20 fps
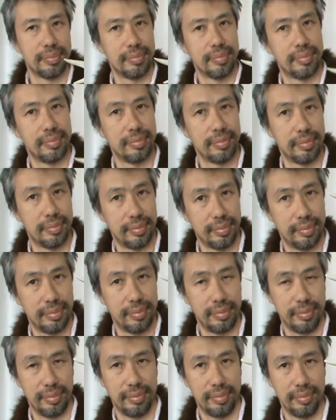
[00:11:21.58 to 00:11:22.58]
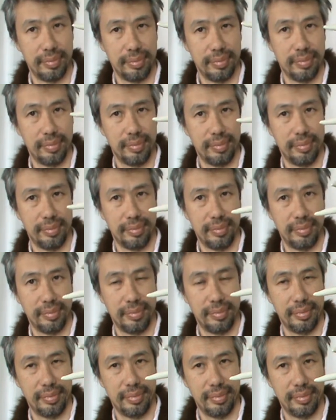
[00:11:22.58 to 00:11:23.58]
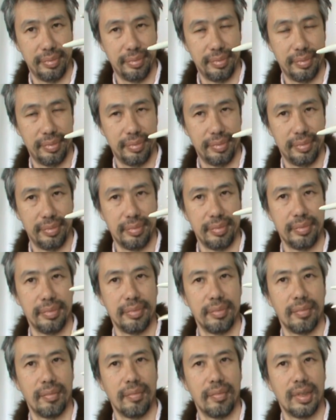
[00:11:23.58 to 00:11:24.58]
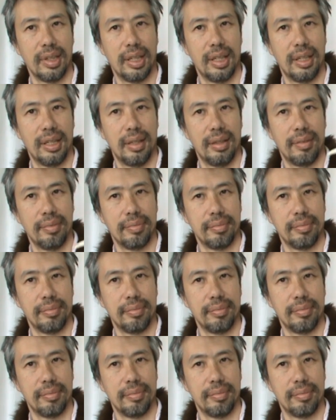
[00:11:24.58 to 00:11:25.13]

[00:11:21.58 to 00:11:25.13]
(no one is talking)